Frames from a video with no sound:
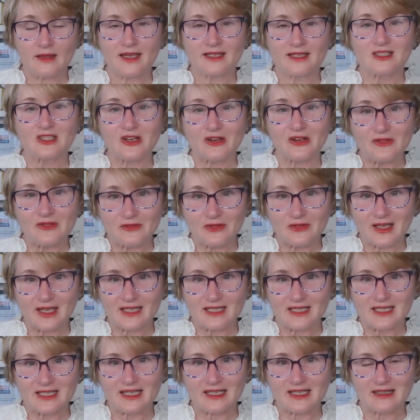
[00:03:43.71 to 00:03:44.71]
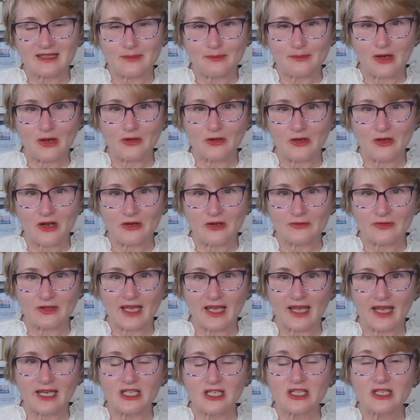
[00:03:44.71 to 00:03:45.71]
Don't forget to hit the bell
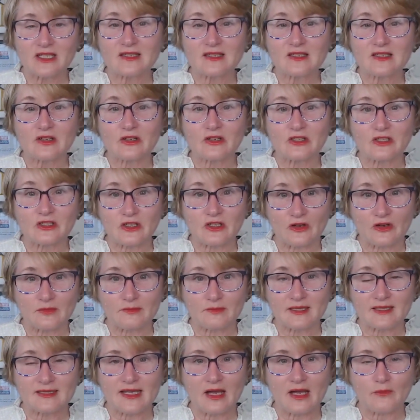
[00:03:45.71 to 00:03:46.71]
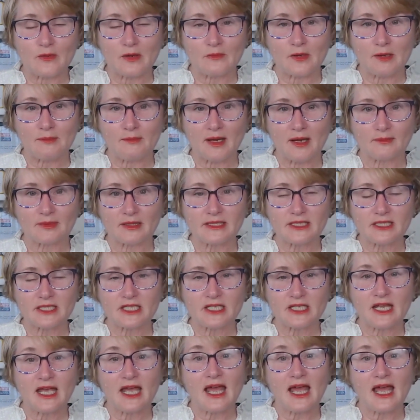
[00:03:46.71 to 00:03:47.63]
notification so you don't miss out when we publish.